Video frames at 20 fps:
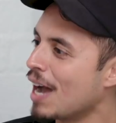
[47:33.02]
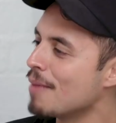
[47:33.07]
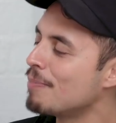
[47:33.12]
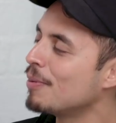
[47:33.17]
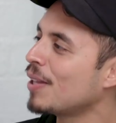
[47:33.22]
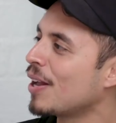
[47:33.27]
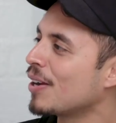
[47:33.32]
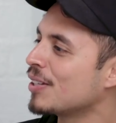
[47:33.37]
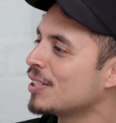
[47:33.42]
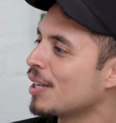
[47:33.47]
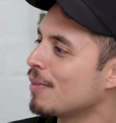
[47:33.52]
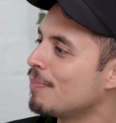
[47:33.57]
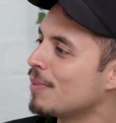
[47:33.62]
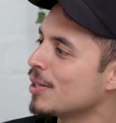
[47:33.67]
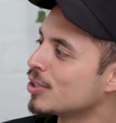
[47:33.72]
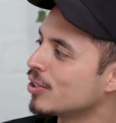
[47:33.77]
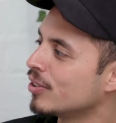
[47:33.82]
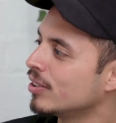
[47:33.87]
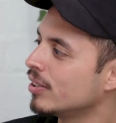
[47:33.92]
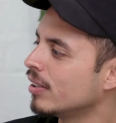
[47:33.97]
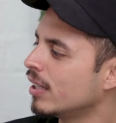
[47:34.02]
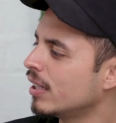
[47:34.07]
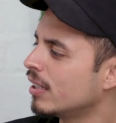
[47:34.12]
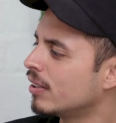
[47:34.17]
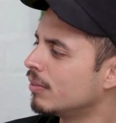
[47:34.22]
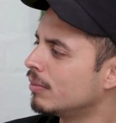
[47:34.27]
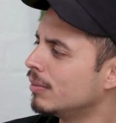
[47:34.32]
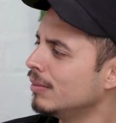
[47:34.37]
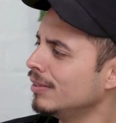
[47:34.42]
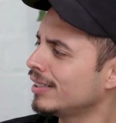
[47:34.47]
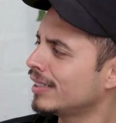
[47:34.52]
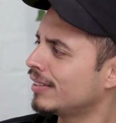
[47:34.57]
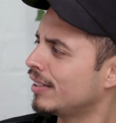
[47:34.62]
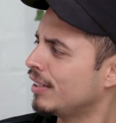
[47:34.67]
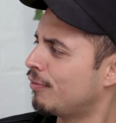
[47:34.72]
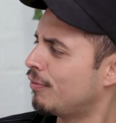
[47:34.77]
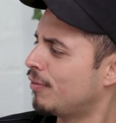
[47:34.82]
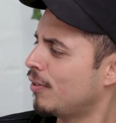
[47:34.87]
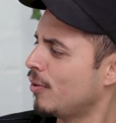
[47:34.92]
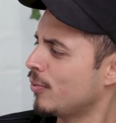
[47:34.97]
I pull out and take a picture, and they're like, "What
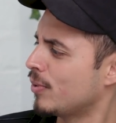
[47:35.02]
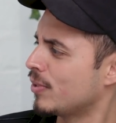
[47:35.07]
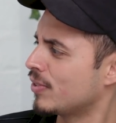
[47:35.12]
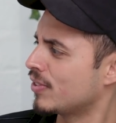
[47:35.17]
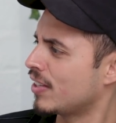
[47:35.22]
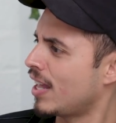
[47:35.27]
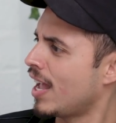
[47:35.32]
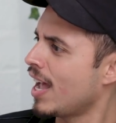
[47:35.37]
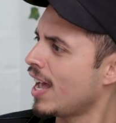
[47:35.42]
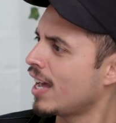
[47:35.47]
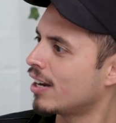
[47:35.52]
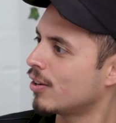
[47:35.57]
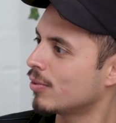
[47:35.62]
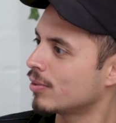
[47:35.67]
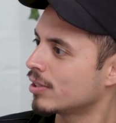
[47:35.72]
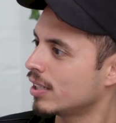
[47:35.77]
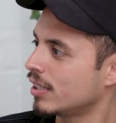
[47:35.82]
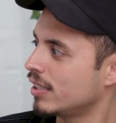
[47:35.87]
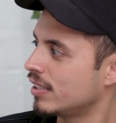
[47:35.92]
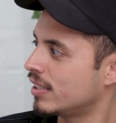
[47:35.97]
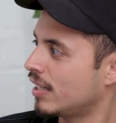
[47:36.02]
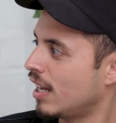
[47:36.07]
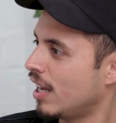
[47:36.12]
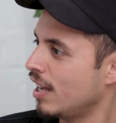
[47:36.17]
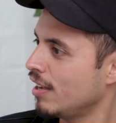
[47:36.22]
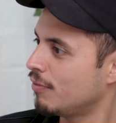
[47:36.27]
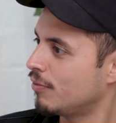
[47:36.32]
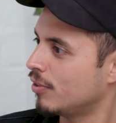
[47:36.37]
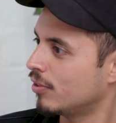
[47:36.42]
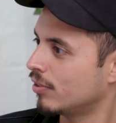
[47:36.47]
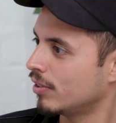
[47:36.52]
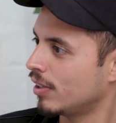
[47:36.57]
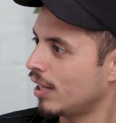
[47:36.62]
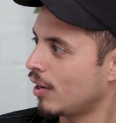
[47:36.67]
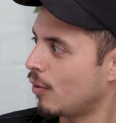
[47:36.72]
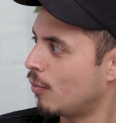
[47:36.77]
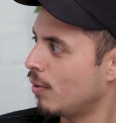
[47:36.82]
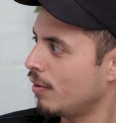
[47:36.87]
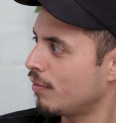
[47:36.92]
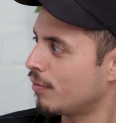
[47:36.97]
phone is that?" I was like, "It's an iPhone." They're
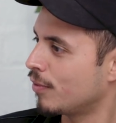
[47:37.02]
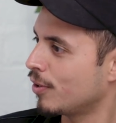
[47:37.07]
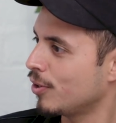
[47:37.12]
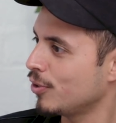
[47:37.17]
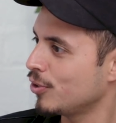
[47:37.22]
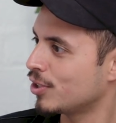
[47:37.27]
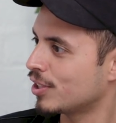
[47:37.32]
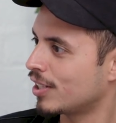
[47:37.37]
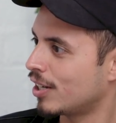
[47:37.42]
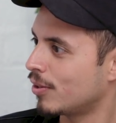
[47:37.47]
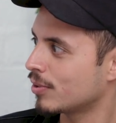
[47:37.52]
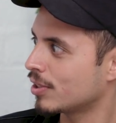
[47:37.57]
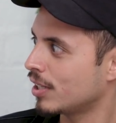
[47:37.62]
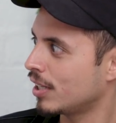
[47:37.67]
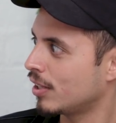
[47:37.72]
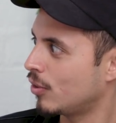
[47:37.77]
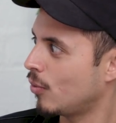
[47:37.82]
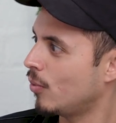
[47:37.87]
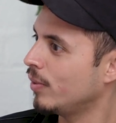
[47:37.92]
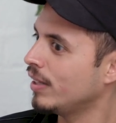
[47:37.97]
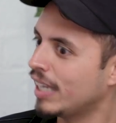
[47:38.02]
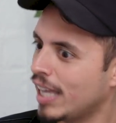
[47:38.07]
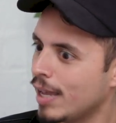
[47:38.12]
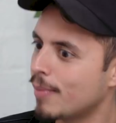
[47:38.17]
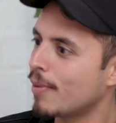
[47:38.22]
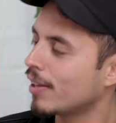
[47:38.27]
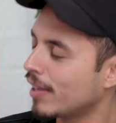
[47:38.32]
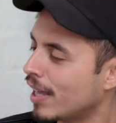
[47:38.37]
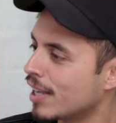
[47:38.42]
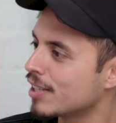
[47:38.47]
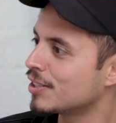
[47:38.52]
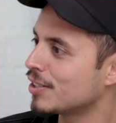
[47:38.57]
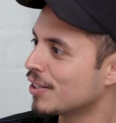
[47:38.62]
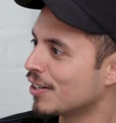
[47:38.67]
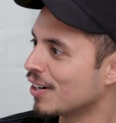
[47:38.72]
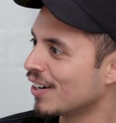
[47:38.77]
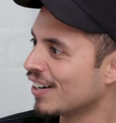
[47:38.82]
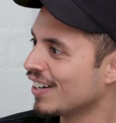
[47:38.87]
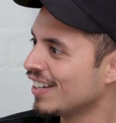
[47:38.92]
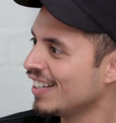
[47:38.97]
like, "What version?" I was like, "The one that came out last
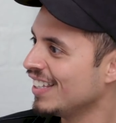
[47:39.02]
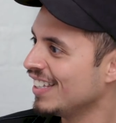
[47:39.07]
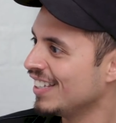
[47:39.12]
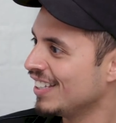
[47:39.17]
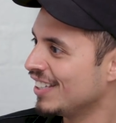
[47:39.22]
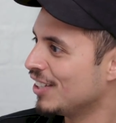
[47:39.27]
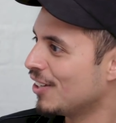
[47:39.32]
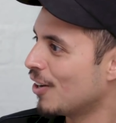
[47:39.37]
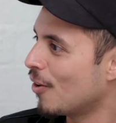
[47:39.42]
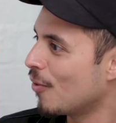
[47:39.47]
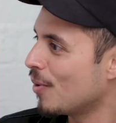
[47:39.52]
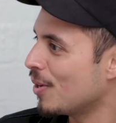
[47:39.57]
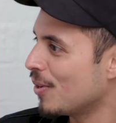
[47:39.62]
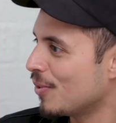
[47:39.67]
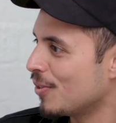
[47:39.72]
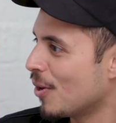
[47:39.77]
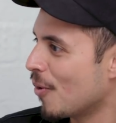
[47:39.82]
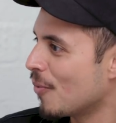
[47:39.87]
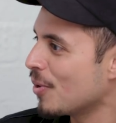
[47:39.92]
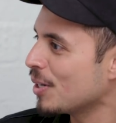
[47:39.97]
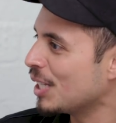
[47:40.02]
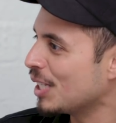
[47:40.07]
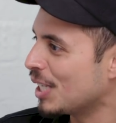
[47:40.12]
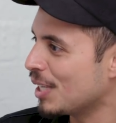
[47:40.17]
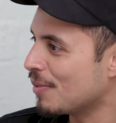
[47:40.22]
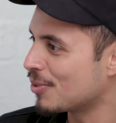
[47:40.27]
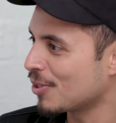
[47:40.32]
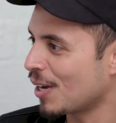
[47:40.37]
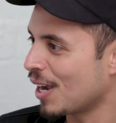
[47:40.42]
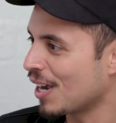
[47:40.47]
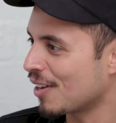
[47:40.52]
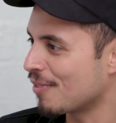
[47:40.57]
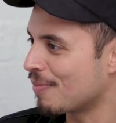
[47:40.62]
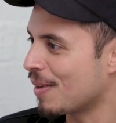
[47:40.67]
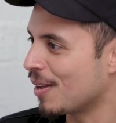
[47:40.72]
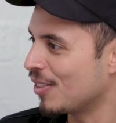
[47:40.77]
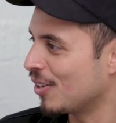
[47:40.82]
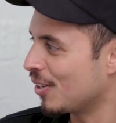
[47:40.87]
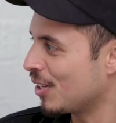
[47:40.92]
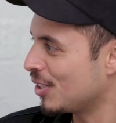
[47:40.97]
year." You know, we no one can keep track
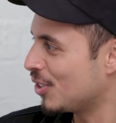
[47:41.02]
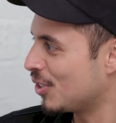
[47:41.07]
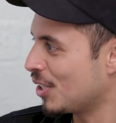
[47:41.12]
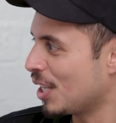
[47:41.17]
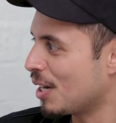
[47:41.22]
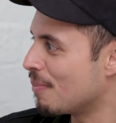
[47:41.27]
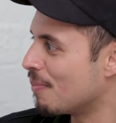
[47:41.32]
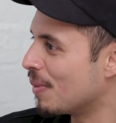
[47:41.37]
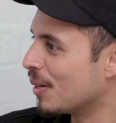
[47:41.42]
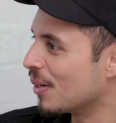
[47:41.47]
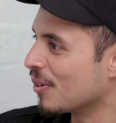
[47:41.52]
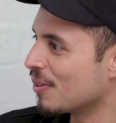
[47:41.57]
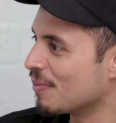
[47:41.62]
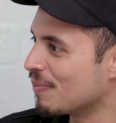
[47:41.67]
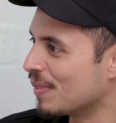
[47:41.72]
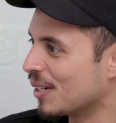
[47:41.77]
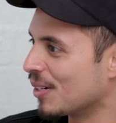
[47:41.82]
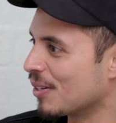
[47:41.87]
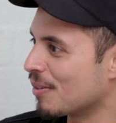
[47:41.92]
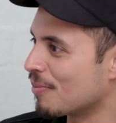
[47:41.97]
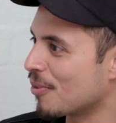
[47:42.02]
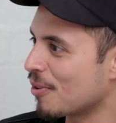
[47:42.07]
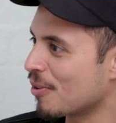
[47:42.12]
about. They're just getting bigger and bigger and